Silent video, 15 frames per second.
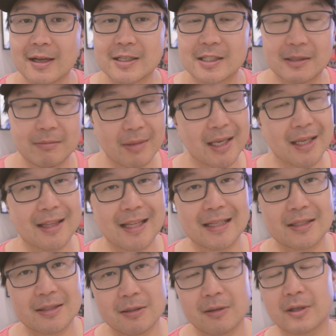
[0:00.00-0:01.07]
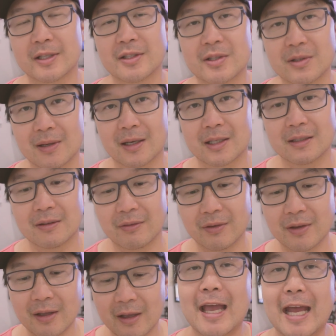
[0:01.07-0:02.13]
To me, that's not constructive.
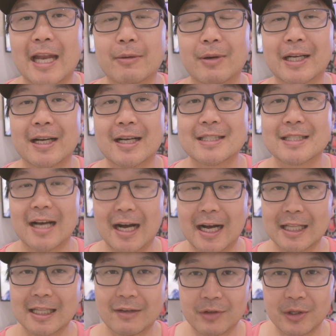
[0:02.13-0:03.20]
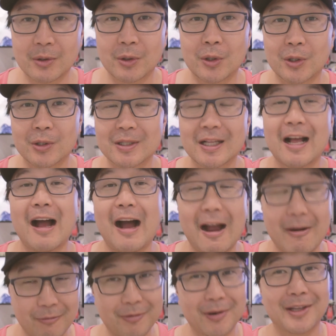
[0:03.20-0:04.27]
Anyway, guys, I love you all.
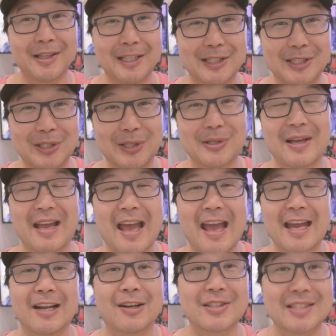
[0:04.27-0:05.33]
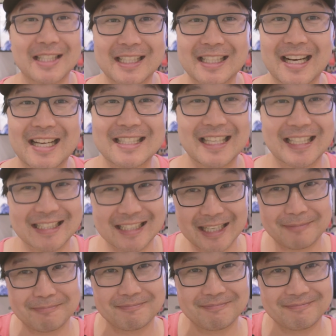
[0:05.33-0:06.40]
I really do. And I'll see you guys next
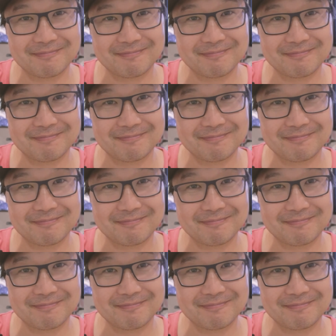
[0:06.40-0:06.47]
time.